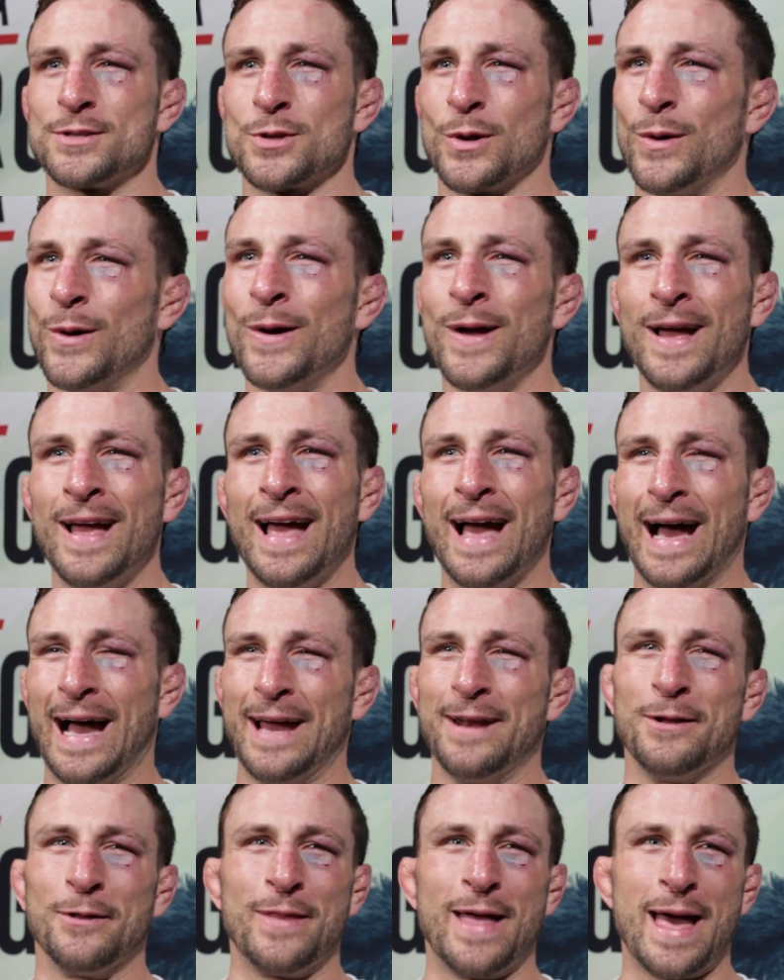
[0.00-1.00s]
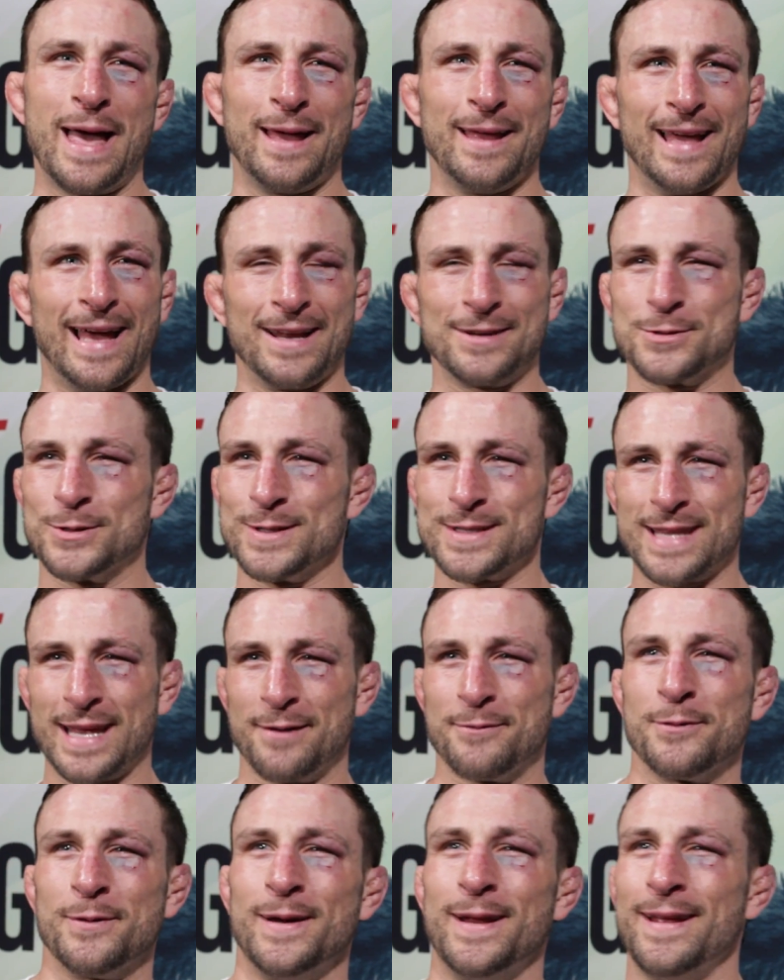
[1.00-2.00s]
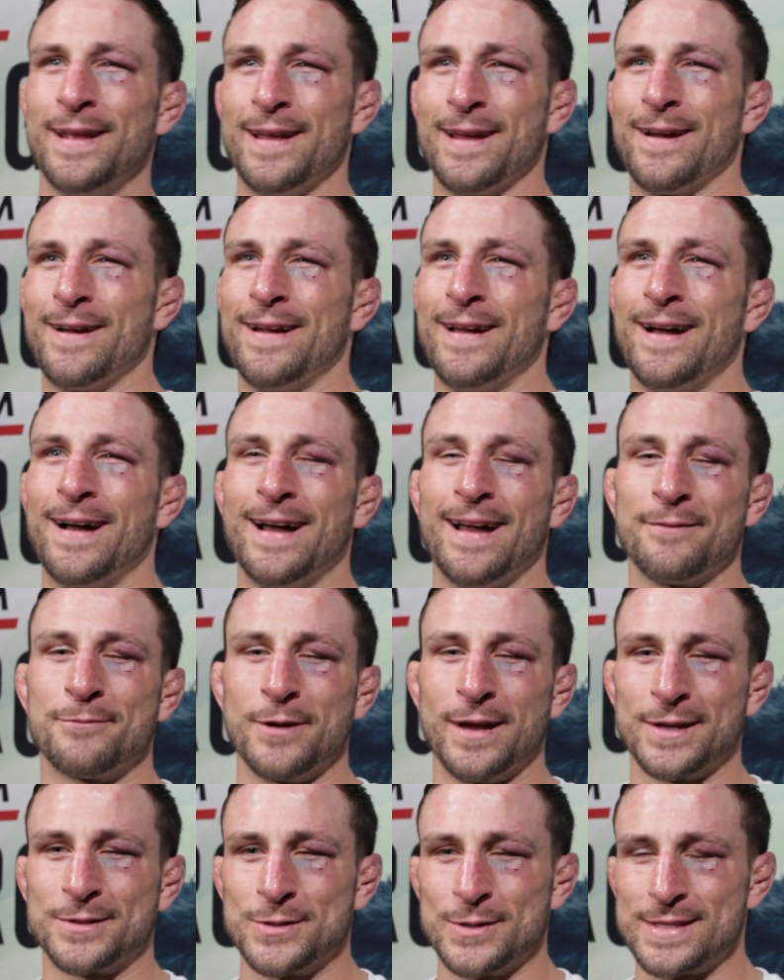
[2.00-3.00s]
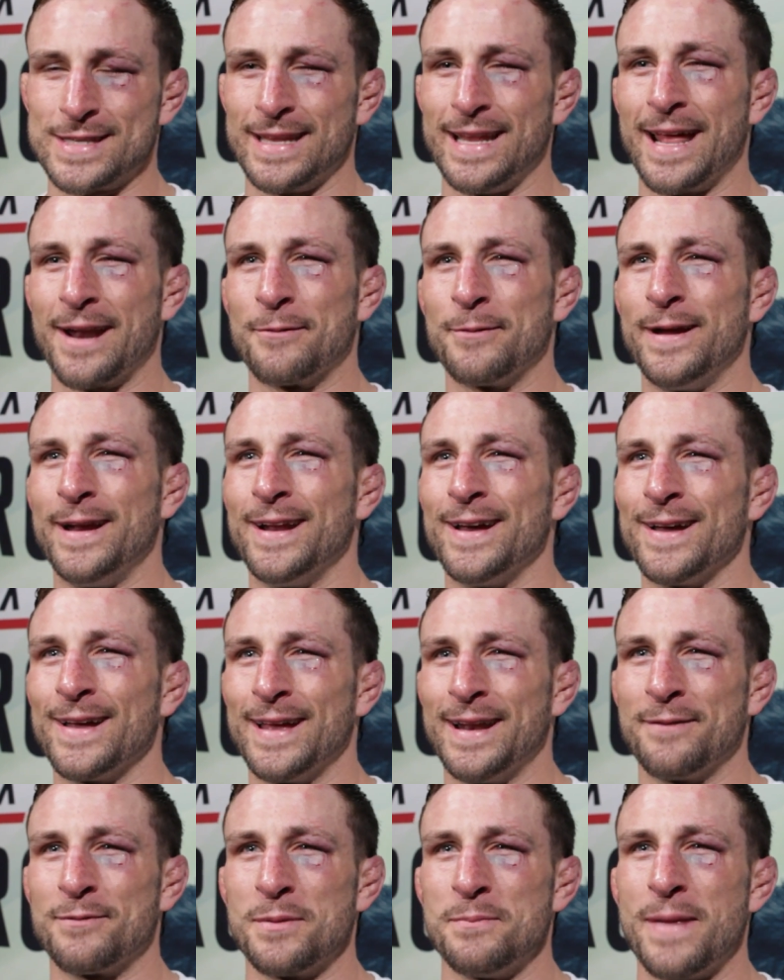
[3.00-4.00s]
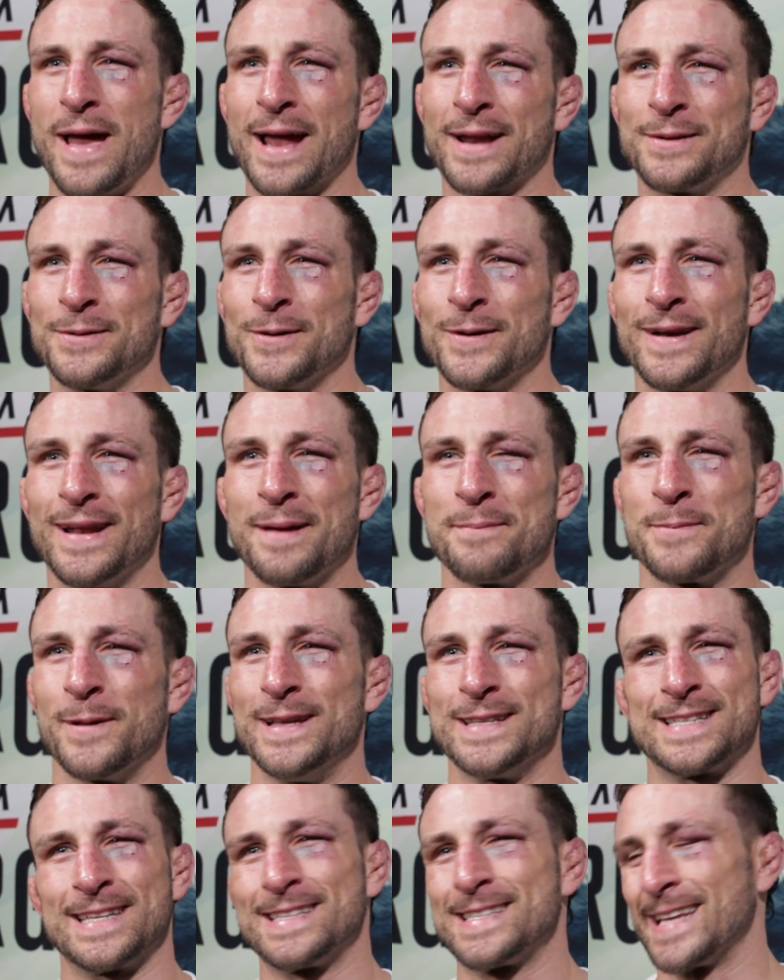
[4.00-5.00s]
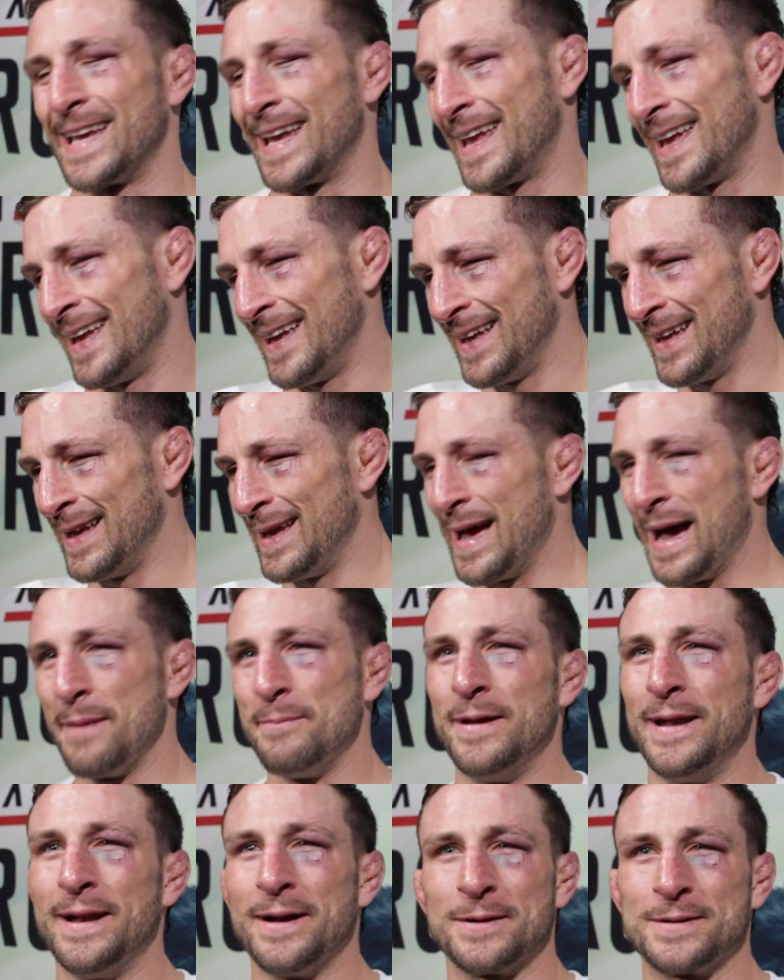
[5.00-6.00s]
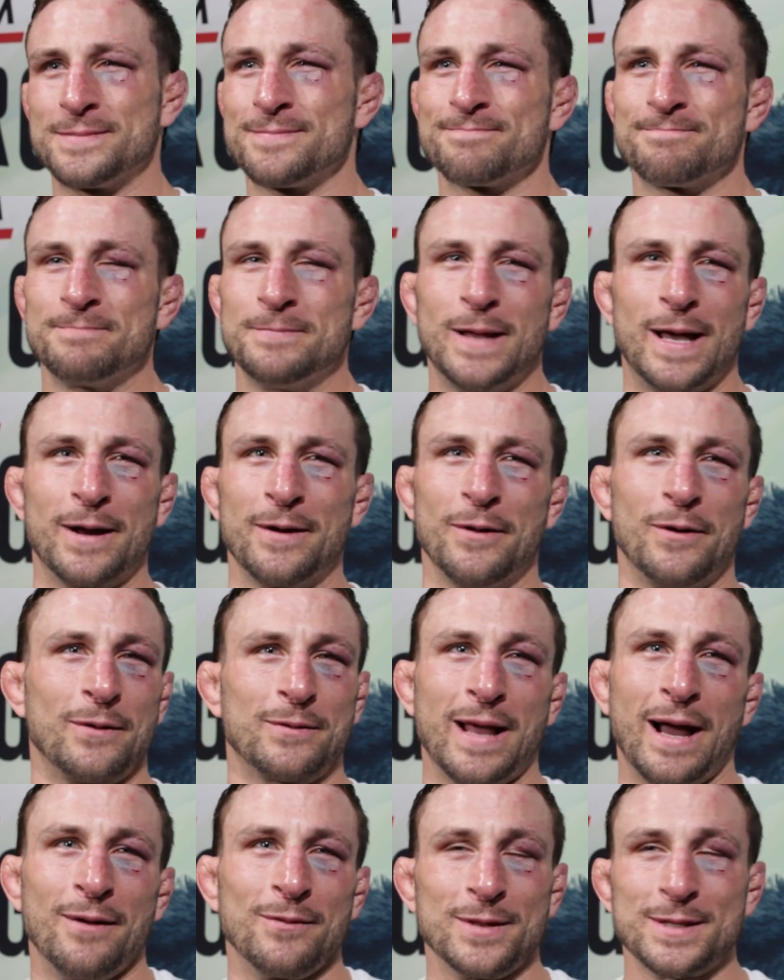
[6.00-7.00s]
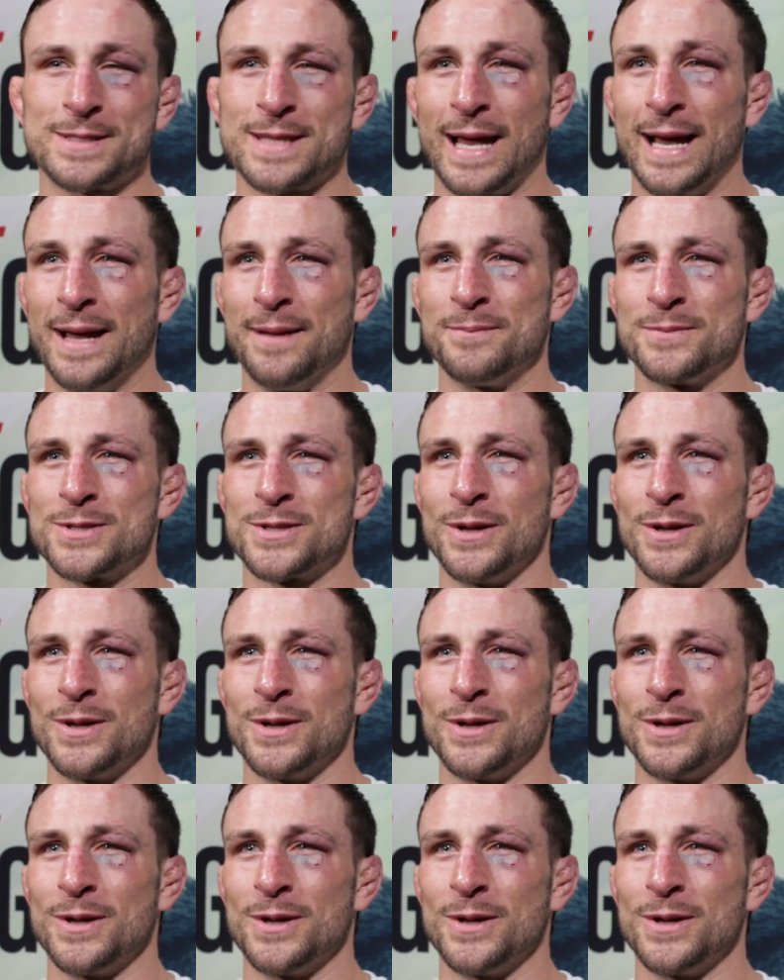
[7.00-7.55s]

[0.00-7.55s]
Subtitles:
So I know that entrance to every entrance in that arena, and every back door in that place. It's like I've been there, I don't know, countless times.